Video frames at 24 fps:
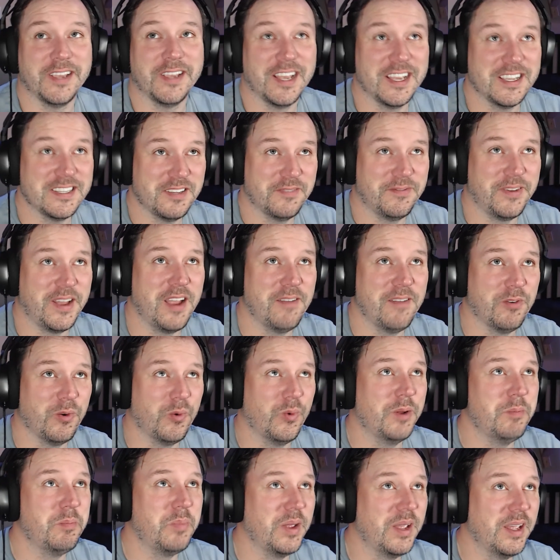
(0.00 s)
guys. If I ever
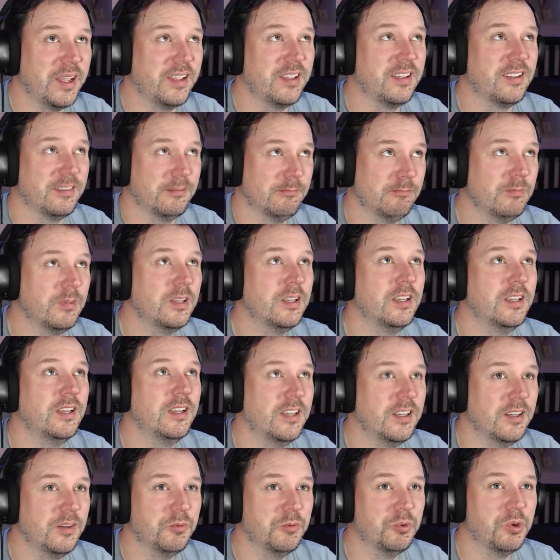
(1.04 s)
win big,
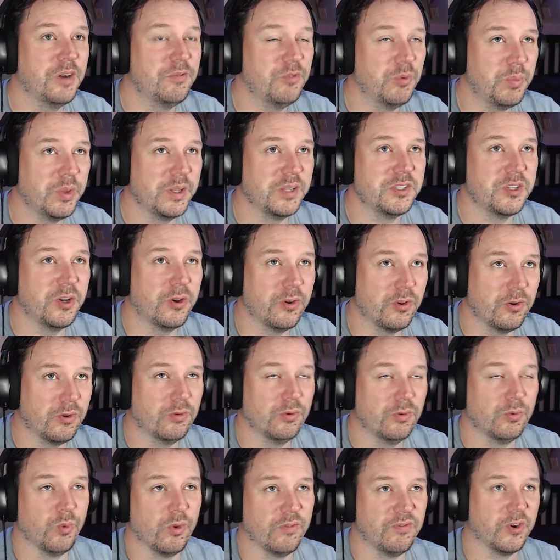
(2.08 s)
we'll have a big dono,
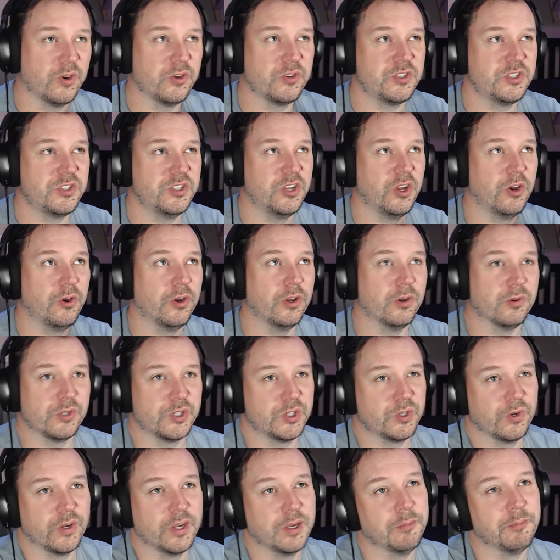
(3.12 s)
reverse dono
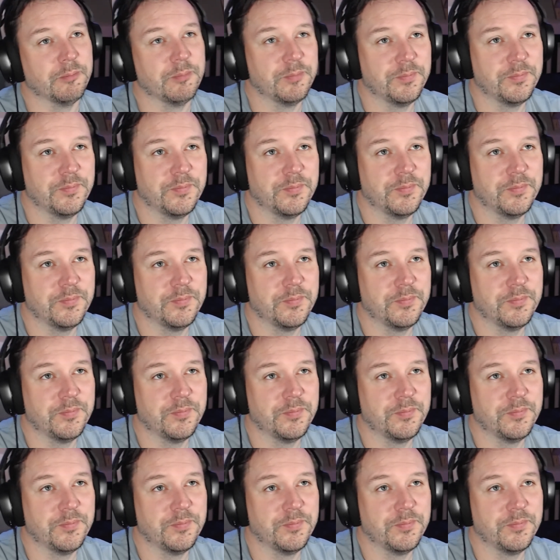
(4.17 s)
stream.